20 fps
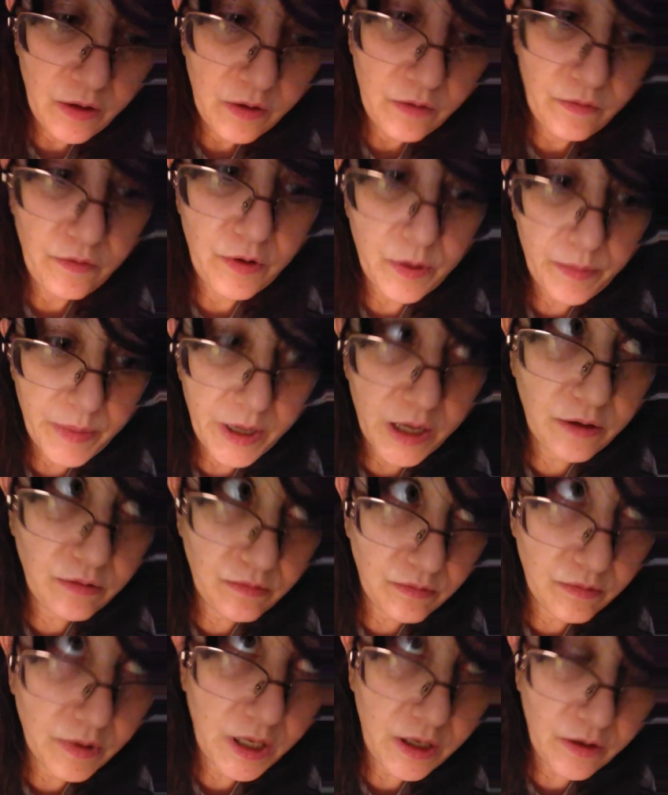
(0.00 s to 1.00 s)
for
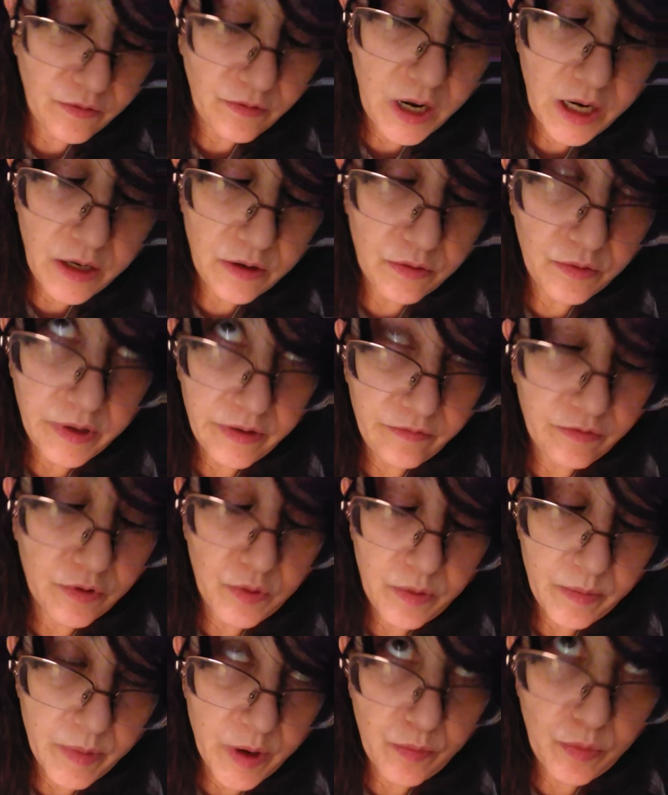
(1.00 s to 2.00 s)
about, I don't even
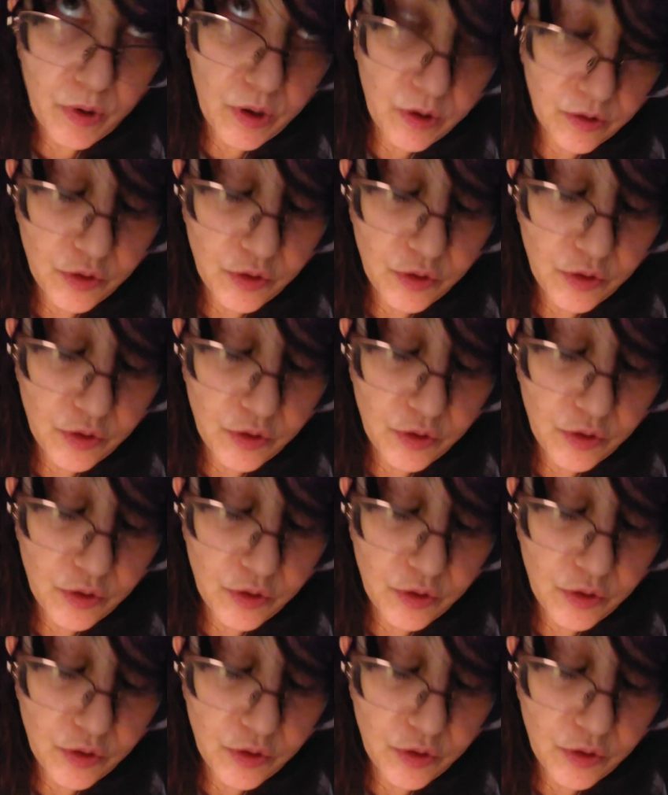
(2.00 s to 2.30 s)
remember,